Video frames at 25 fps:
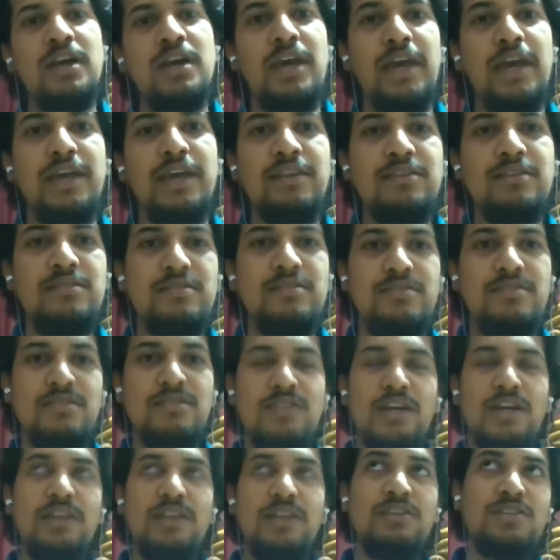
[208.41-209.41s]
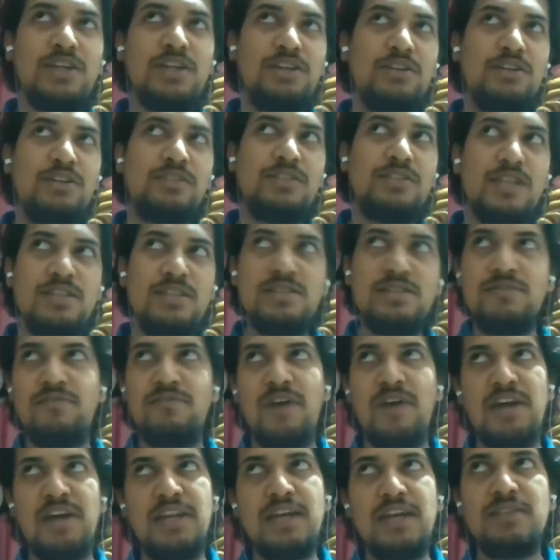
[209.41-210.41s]
In general sense,
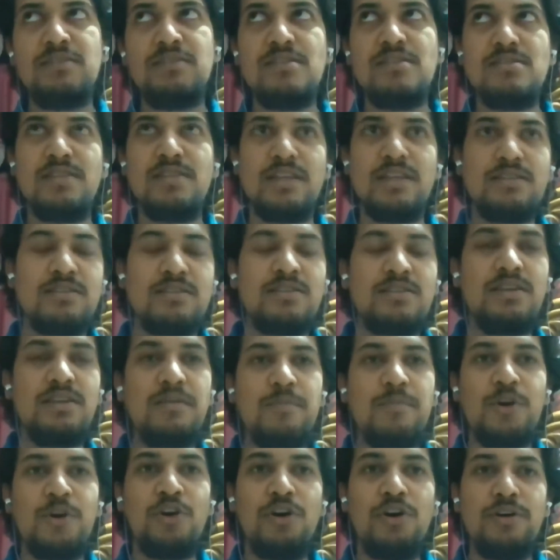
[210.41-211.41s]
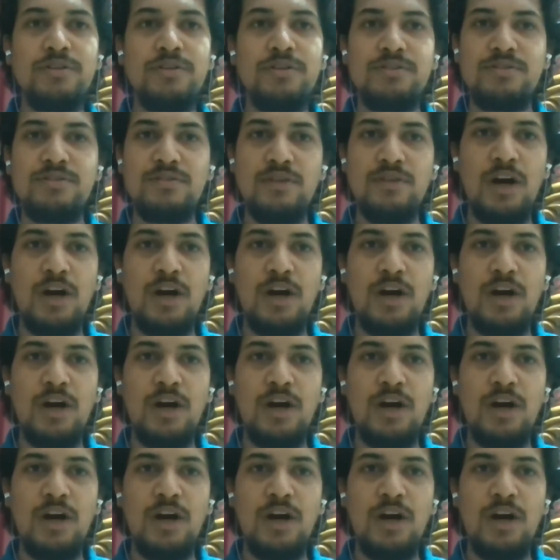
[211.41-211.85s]
finance is necessary because